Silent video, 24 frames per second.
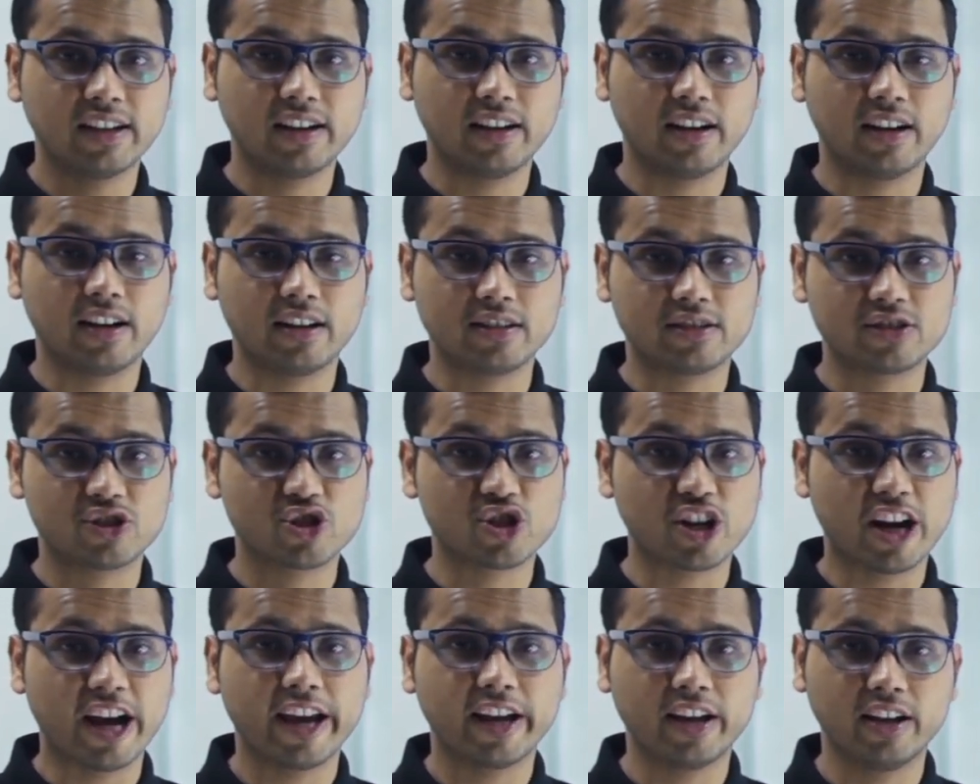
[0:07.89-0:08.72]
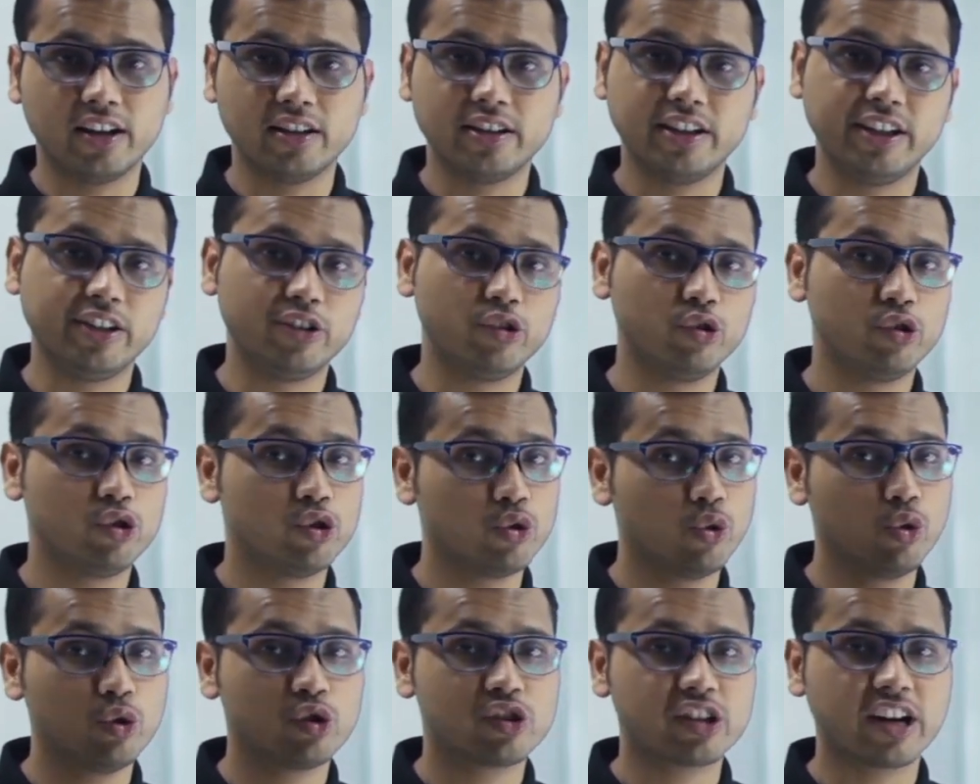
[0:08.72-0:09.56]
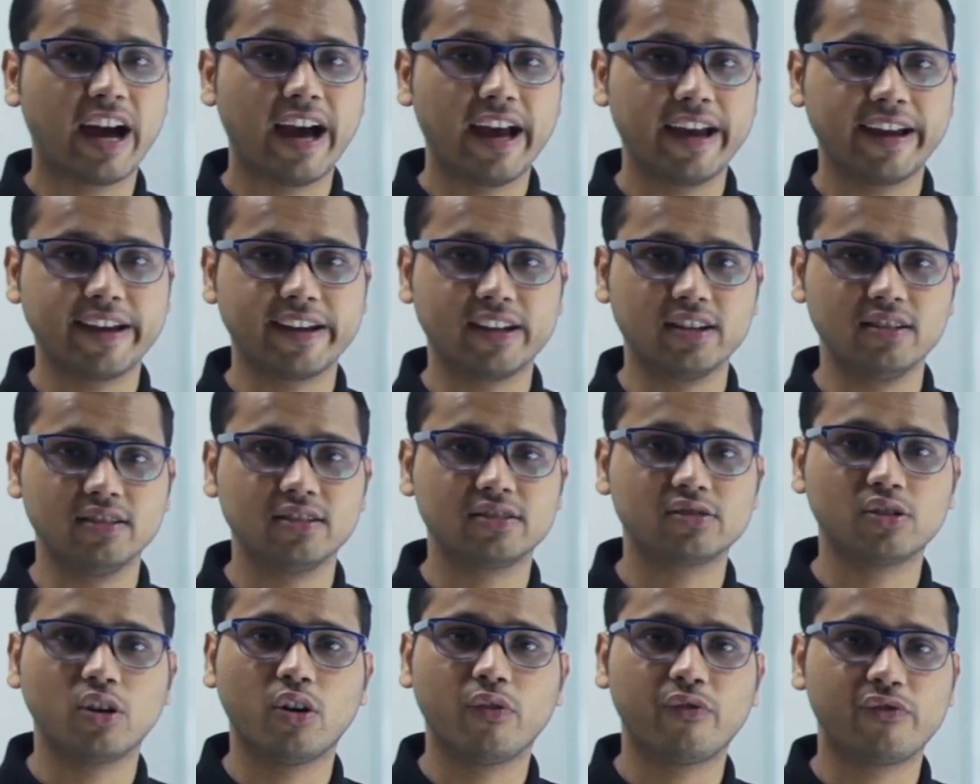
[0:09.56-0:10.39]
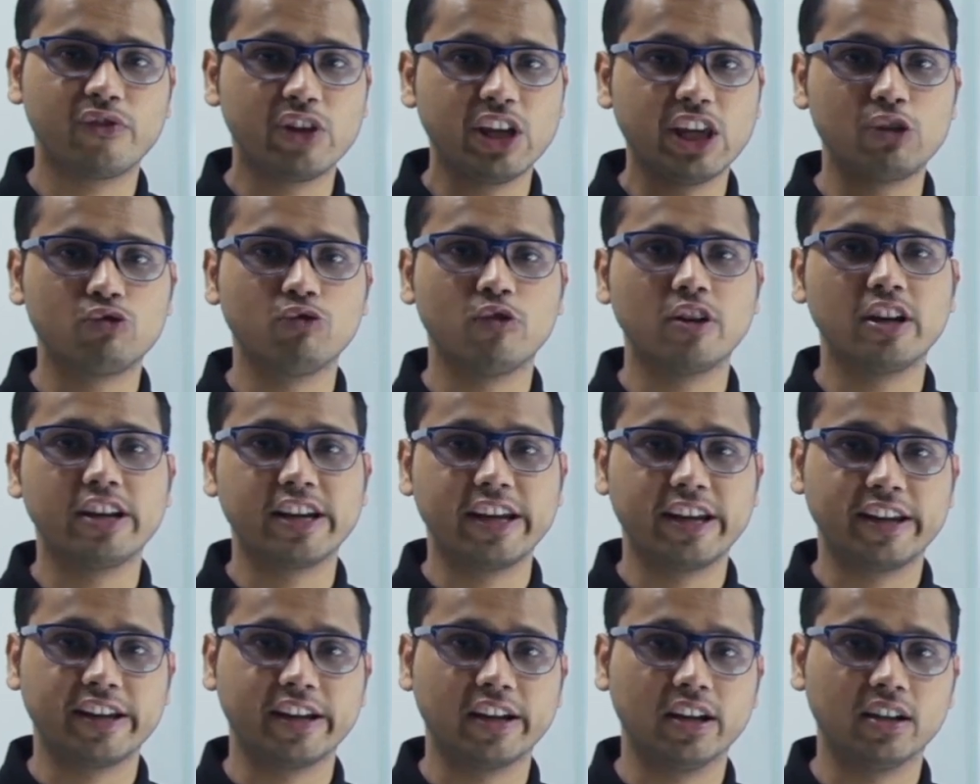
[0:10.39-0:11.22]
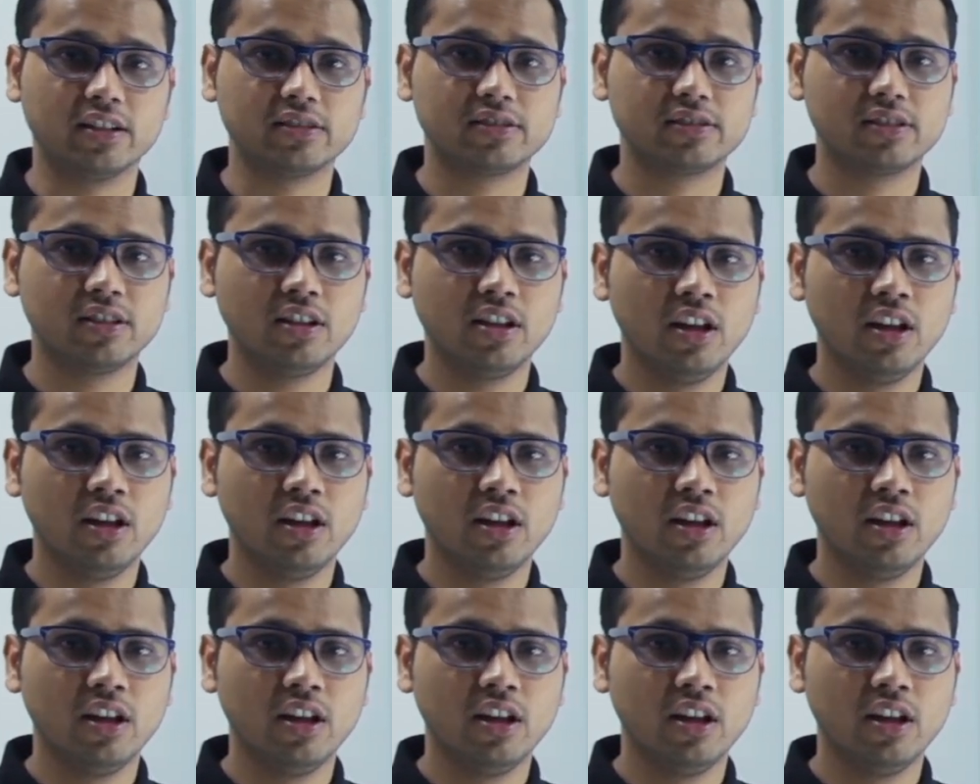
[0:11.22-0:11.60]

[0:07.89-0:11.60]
a triangle into two triangles of equal areas.